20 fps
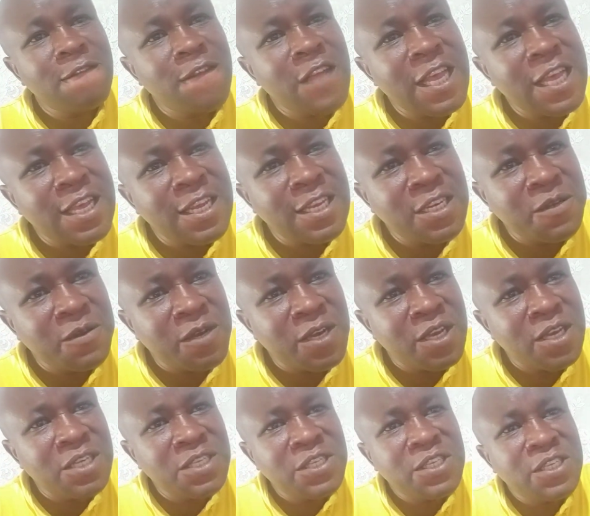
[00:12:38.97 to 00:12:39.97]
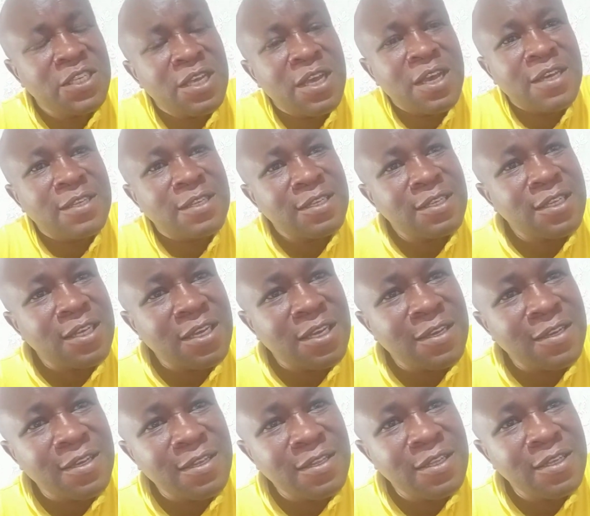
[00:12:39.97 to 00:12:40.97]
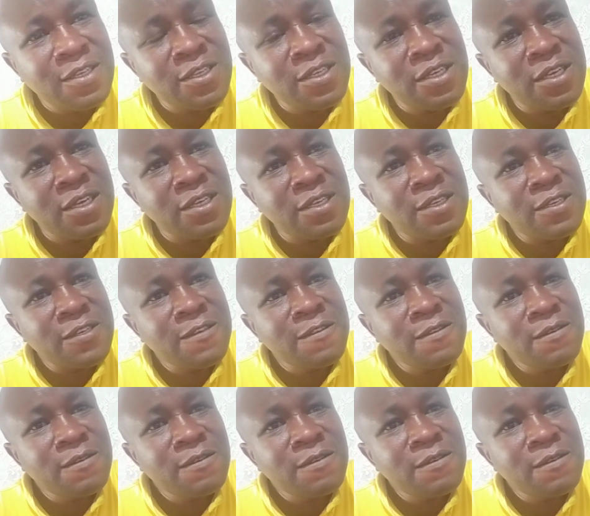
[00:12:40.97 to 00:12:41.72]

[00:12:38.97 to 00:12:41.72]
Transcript: Eddie Okech has the ticket,